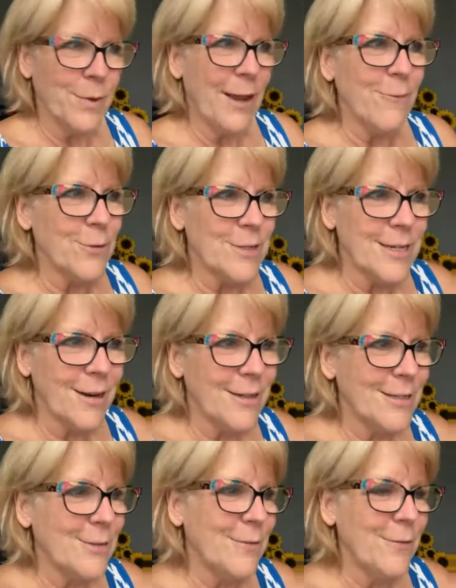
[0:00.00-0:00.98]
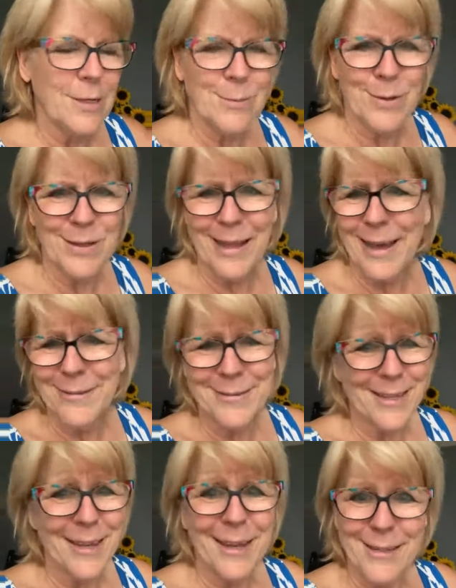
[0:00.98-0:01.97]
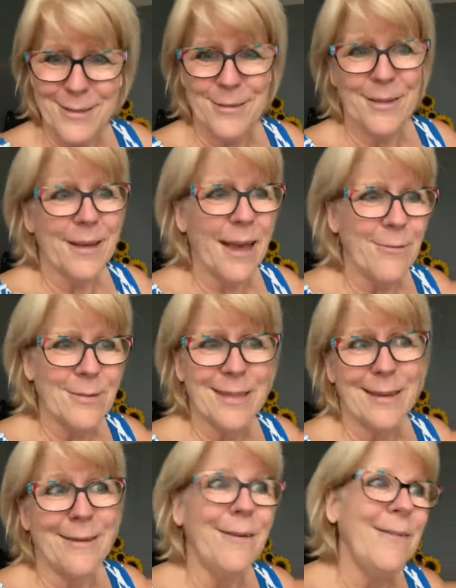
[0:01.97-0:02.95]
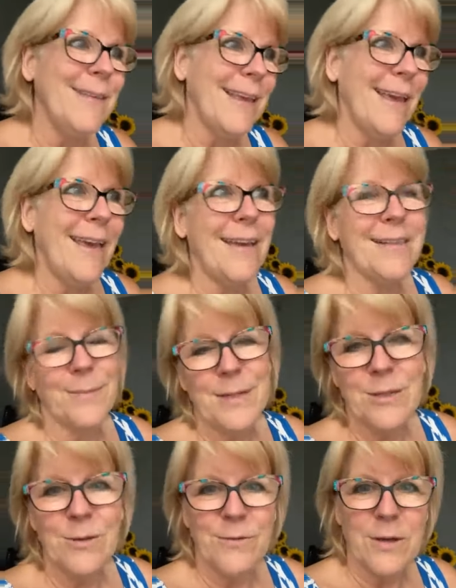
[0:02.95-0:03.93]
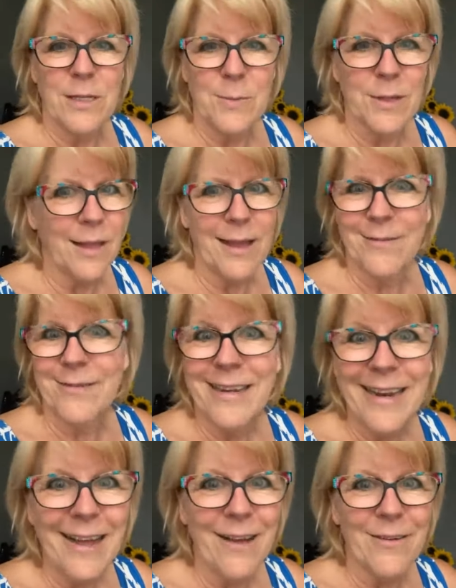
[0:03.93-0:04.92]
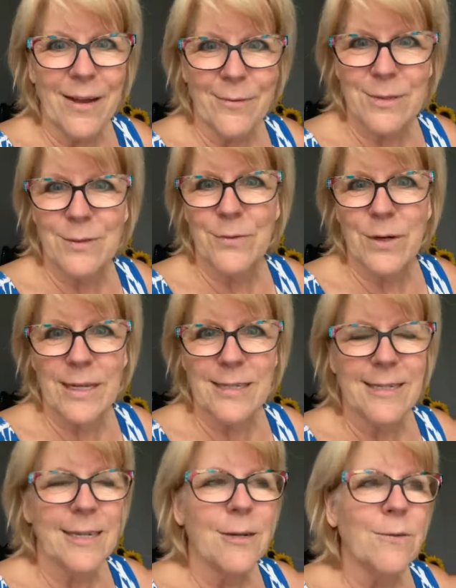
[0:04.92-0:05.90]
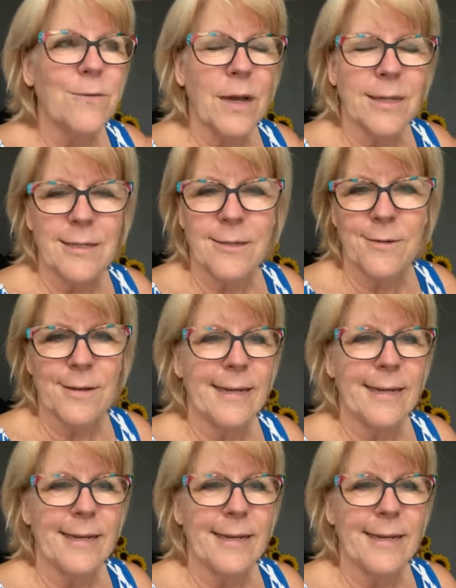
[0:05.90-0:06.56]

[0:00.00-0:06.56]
When I first started doing Facebook Lives, do you think I was like, oh, yay, let me do a Facebook Live? No, I was freaking terrified to do it.